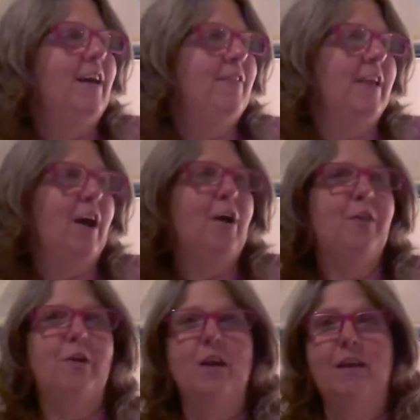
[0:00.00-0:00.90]
The
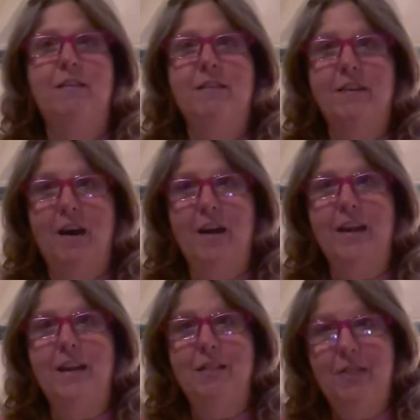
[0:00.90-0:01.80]
other
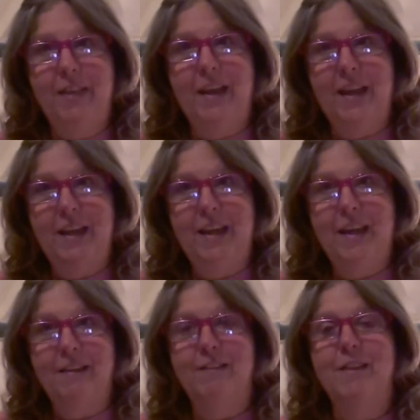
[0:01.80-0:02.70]
exciting thing
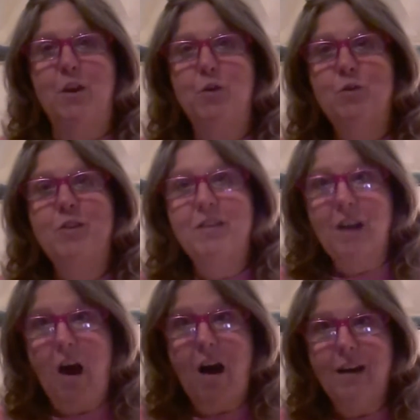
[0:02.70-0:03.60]
is those
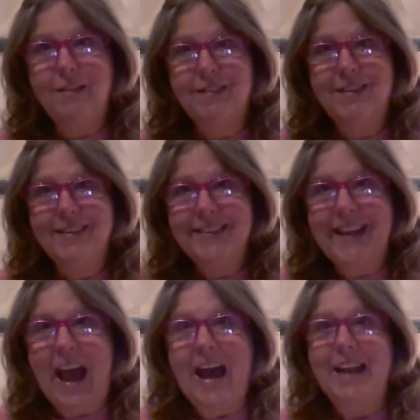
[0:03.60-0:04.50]
socks.
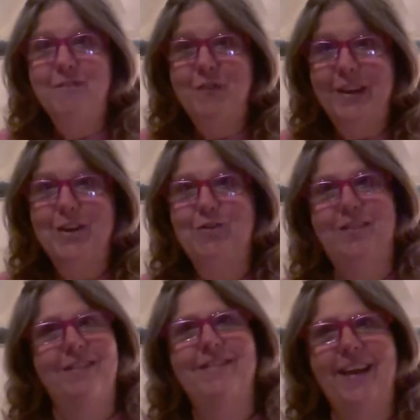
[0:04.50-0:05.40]
I finished
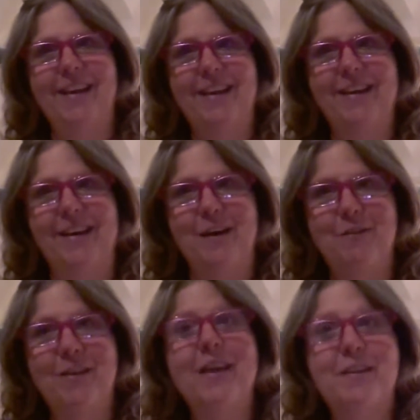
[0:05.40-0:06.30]
the second
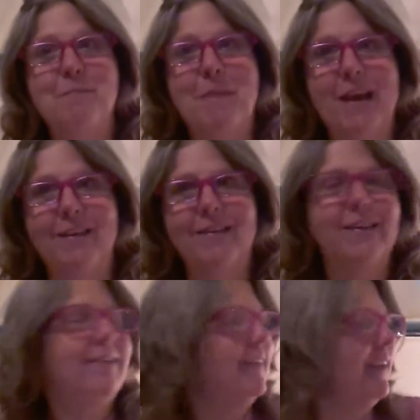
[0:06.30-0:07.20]
cuff. It's amazing.